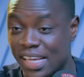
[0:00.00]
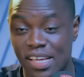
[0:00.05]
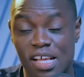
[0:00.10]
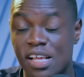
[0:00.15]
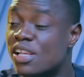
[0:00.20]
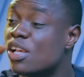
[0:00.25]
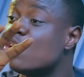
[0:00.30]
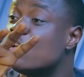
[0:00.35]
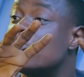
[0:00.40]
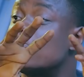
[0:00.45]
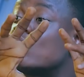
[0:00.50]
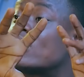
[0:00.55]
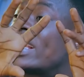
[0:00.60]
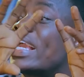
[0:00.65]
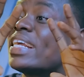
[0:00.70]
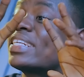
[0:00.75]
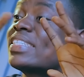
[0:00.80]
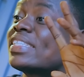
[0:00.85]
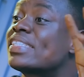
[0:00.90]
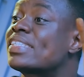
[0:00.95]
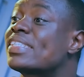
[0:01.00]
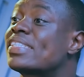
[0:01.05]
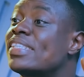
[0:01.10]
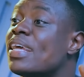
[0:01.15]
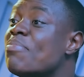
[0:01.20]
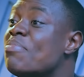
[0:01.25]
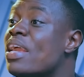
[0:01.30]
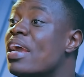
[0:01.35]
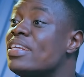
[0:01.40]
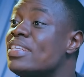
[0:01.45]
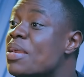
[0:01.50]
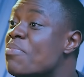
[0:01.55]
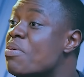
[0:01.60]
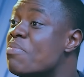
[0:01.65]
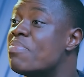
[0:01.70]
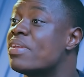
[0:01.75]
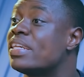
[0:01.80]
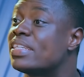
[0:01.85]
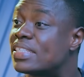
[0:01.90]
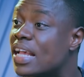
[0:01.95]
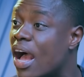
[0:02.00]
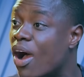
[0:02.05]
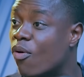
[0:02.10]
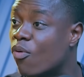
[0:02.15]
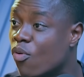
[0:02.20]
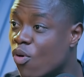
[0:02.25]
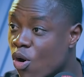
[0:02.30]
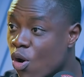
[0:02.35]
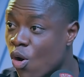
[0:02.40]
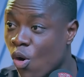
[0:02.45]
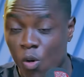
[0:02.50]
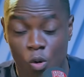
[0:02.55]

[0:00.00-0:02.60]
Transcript: The education system here in your baby is how.